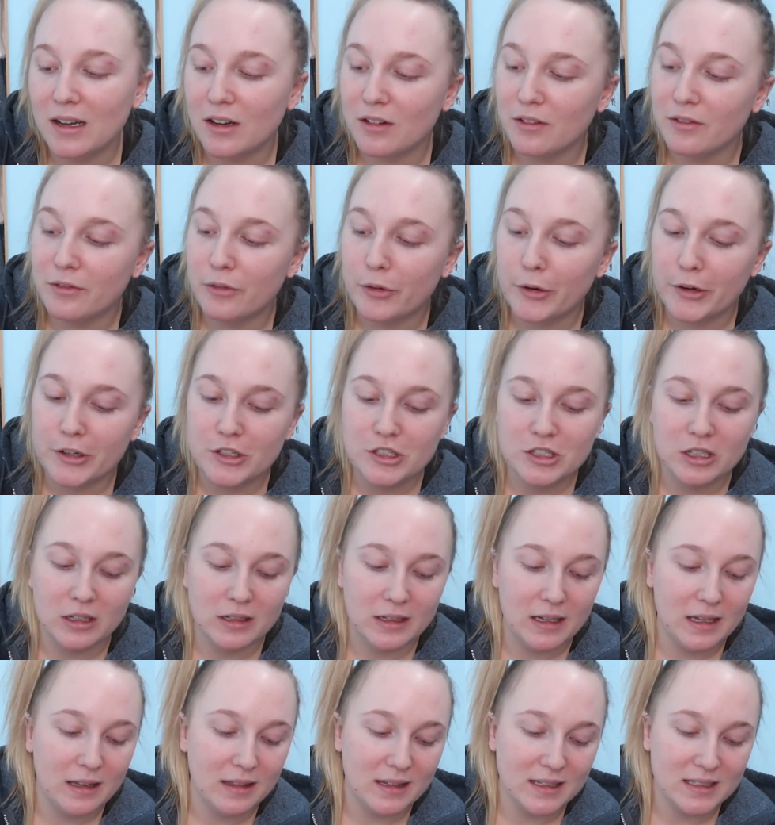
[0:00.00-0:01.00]

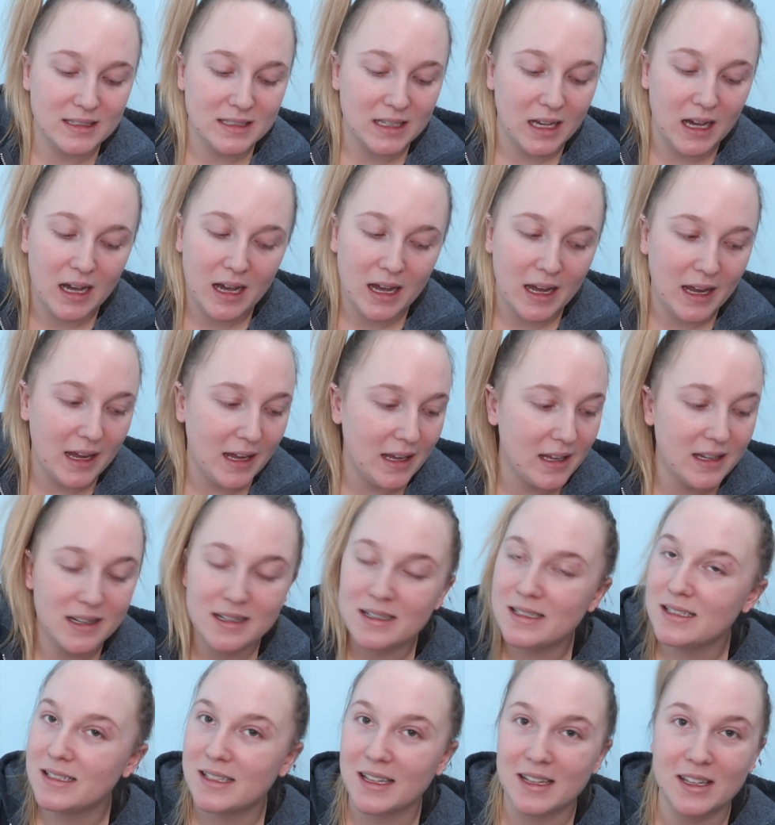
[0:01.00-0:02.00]
unfortunately this guy
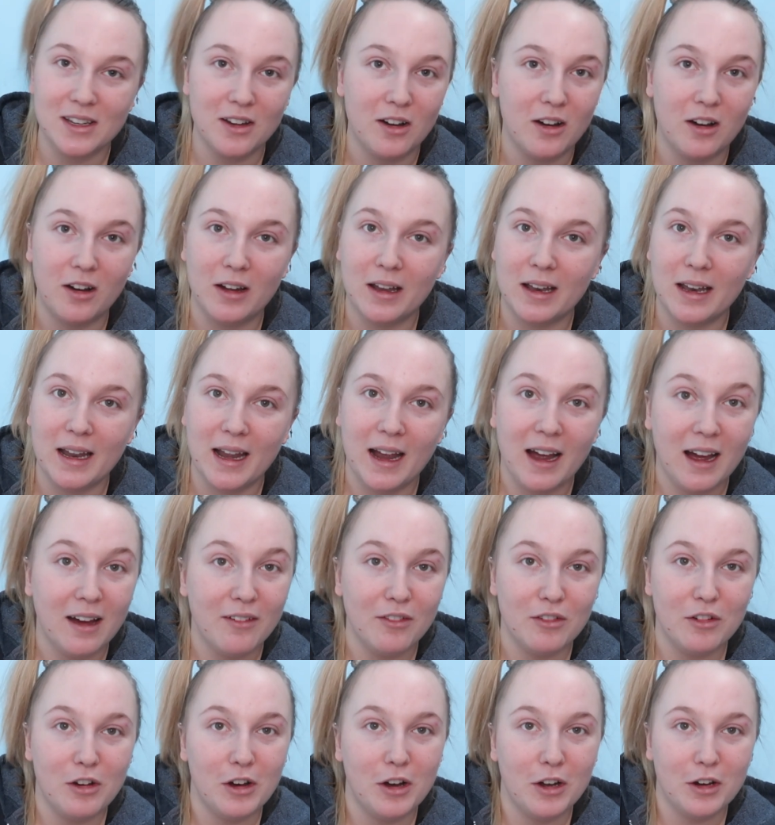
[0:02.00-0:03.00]
did not have
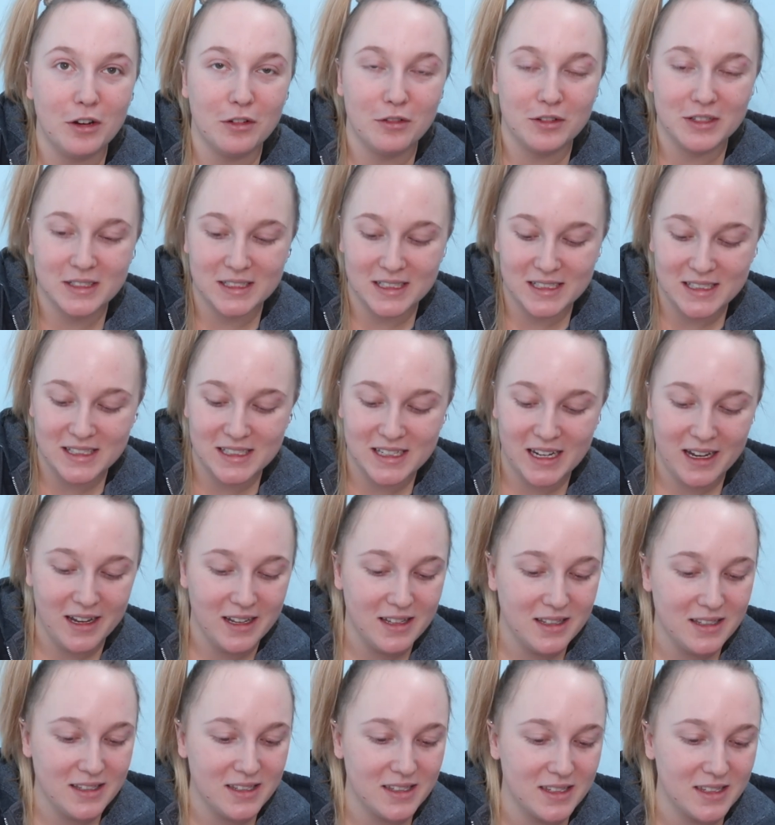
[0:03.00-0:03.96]
a lot of resistance.